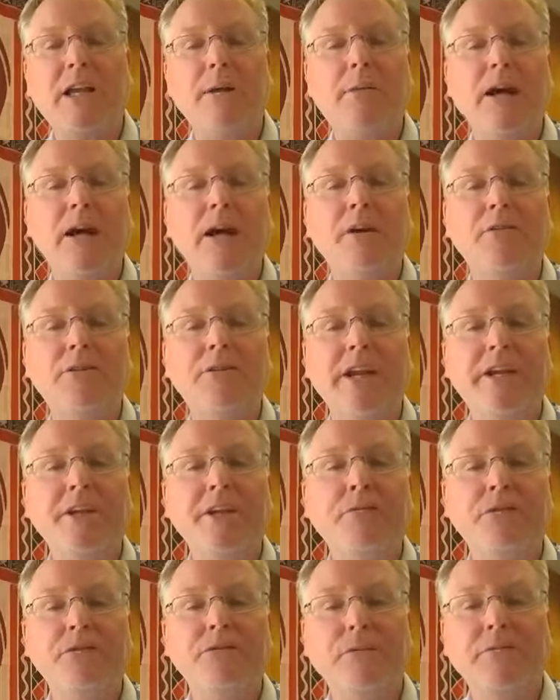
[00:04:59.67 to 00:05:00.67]
about how
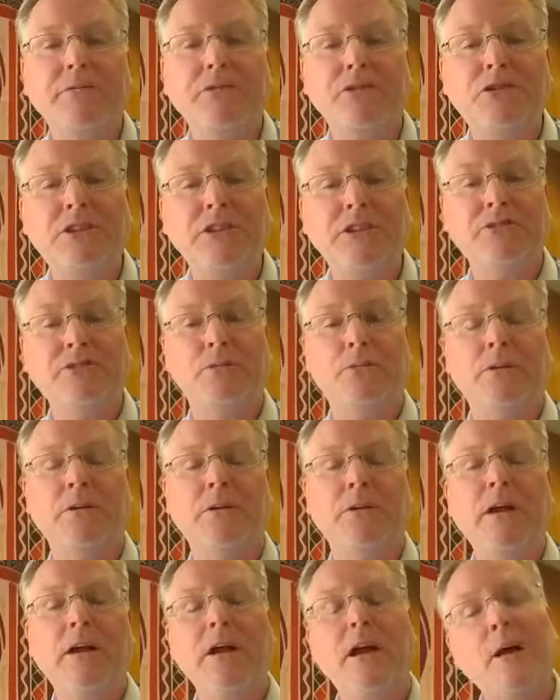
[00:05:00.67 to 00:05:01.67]
dangerous refugees were.
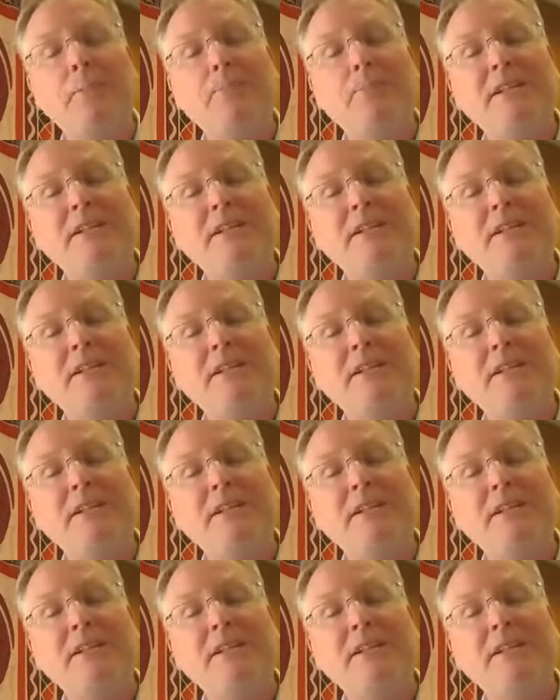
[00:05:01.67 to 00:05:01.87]
Up